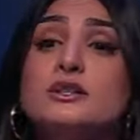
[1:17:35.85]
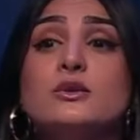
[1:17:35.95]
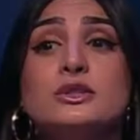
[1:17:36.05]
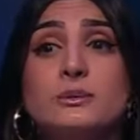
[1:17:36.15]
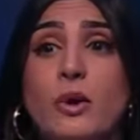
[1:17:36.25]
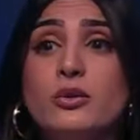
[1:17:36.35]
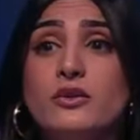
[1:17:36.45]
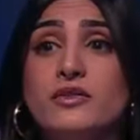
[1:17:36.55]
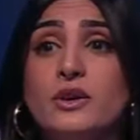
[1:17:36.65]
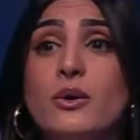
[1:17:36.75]
So to the both
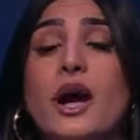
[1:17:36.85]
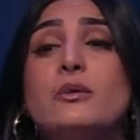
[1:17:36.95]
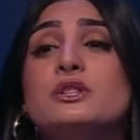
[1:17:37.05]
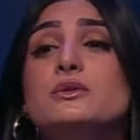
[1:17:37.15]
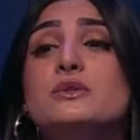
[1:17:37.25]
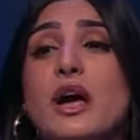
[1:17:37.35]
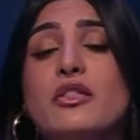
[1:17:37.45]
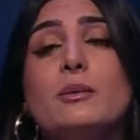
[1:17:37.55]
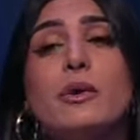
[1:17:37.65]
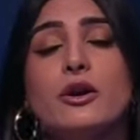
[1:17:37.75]
of you, I wish you
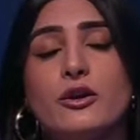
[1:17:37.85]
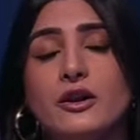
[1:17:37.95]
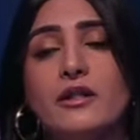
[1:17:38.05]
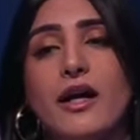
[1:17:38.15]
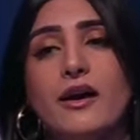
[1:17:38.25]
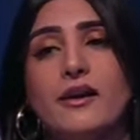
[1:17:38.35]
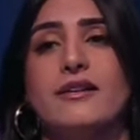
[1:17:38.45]
nothing but good luck.